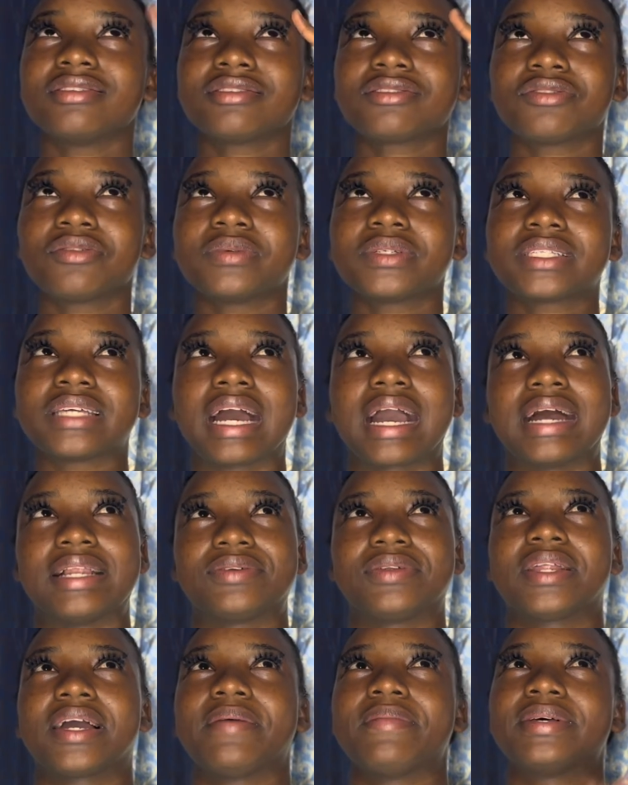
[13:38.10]
someone start
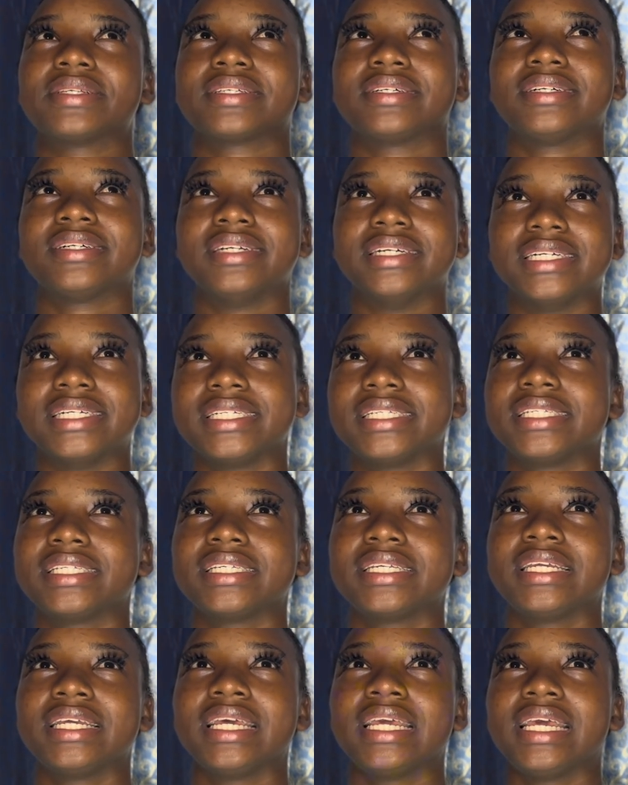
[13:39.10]
control, I'm say, alright.
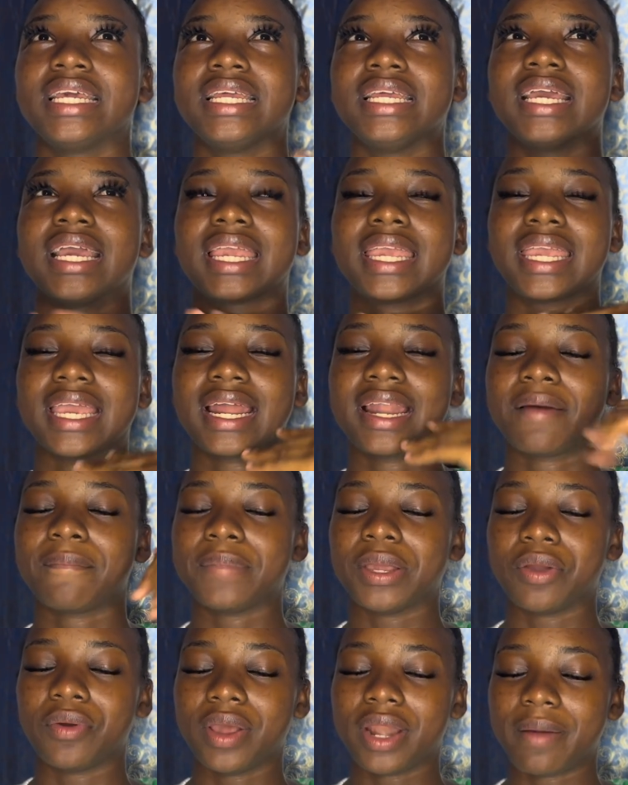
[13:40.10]
You cannot be
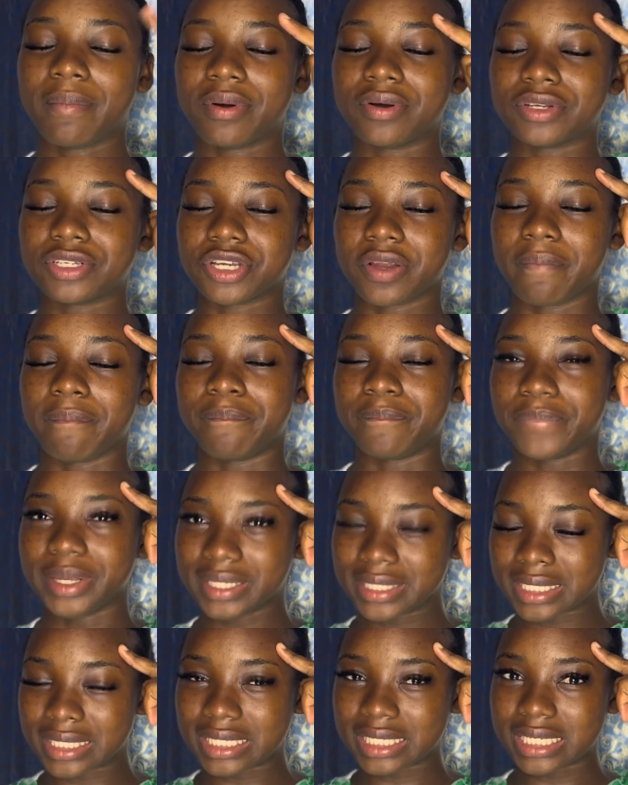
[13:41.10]
going about your
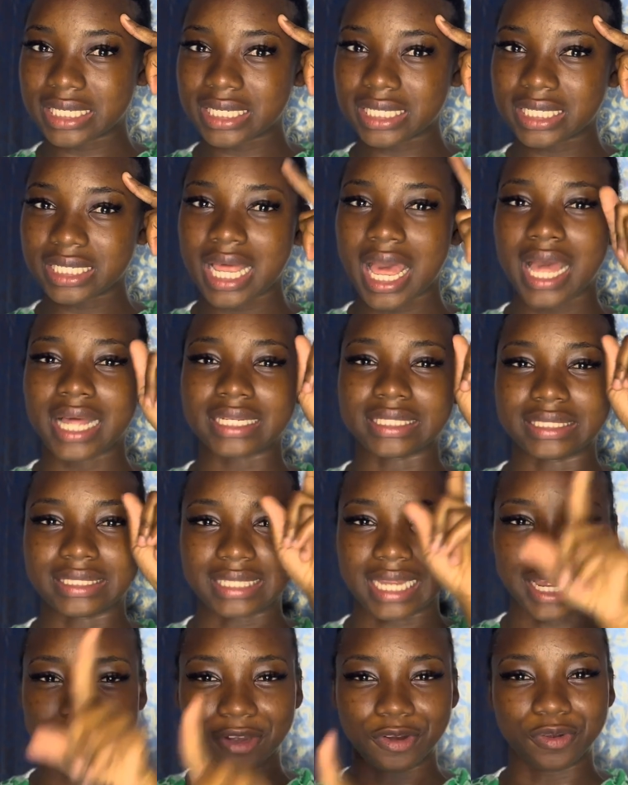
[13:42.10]
business
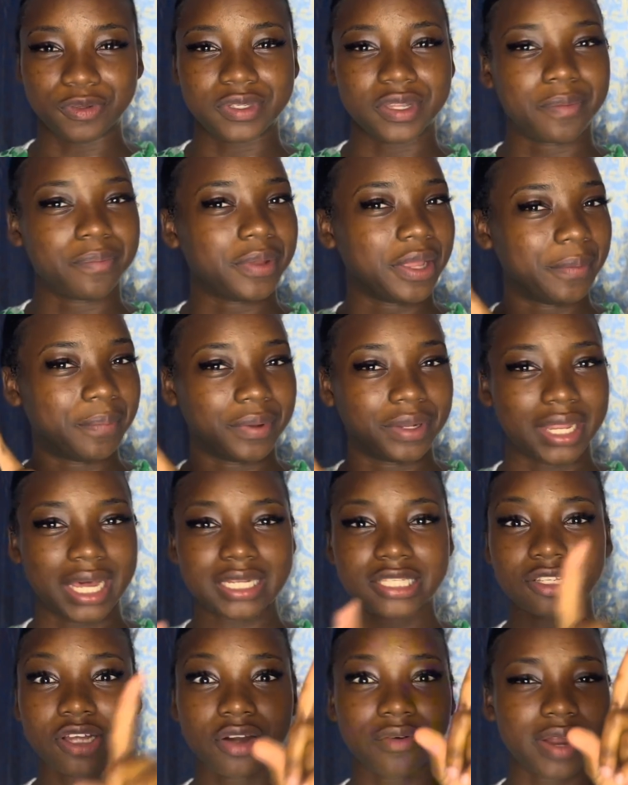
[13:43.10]
diagnosing people.
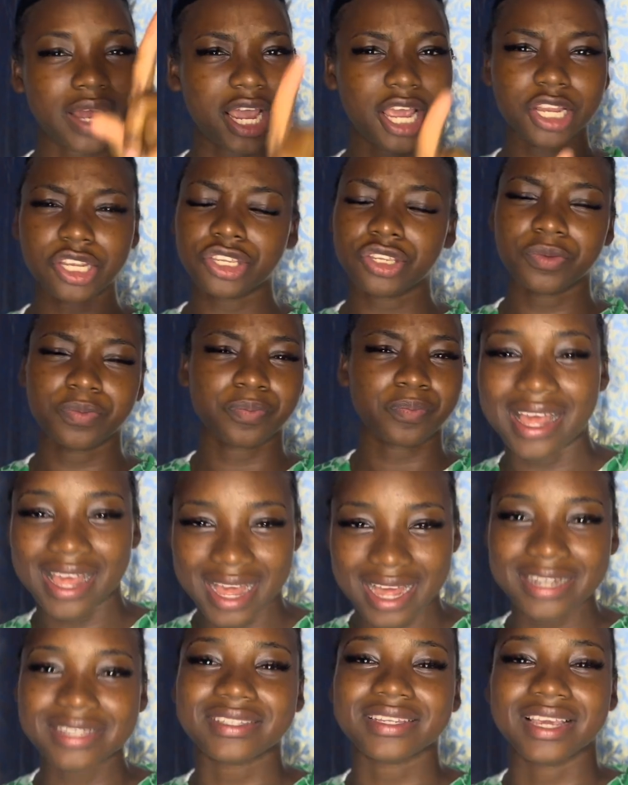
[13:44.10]
That's not right.
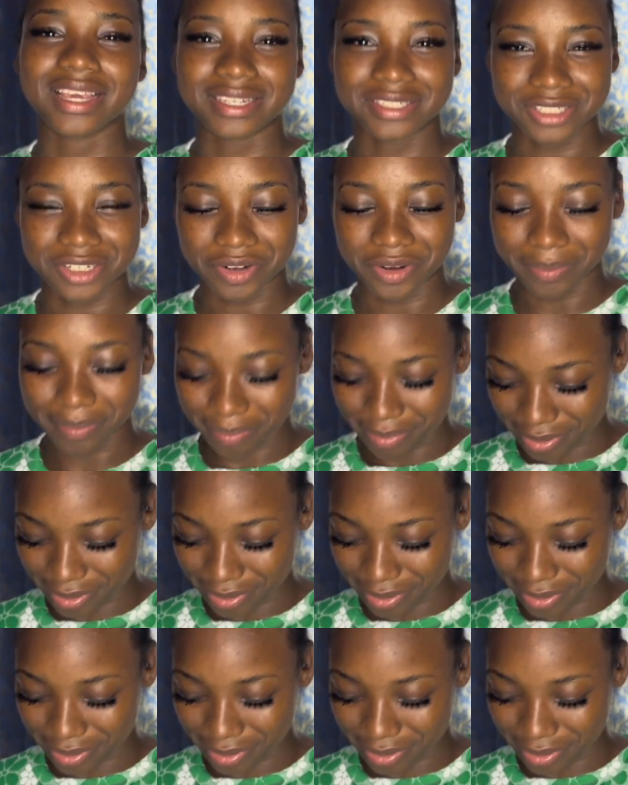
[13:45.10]
Had to get a grip.